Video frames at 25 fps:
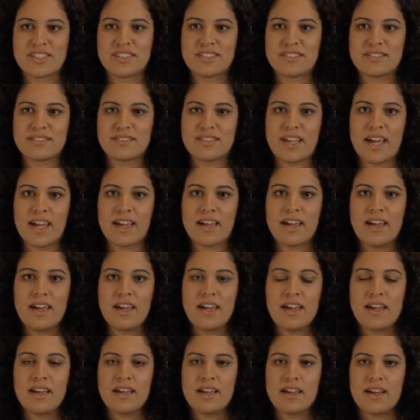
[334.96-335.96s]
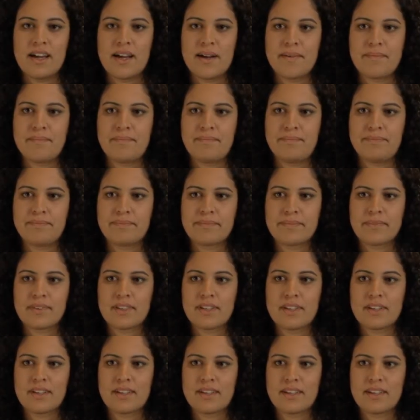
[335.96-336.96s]
it's like
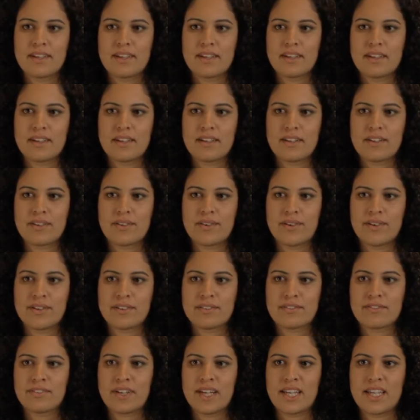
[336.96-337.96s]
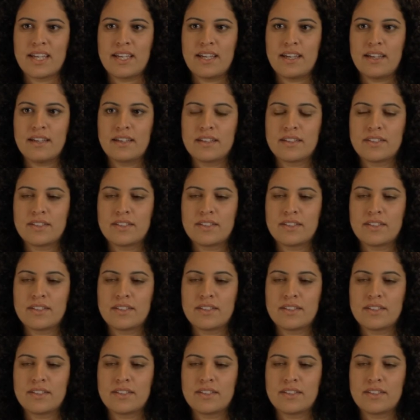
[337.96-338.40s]
it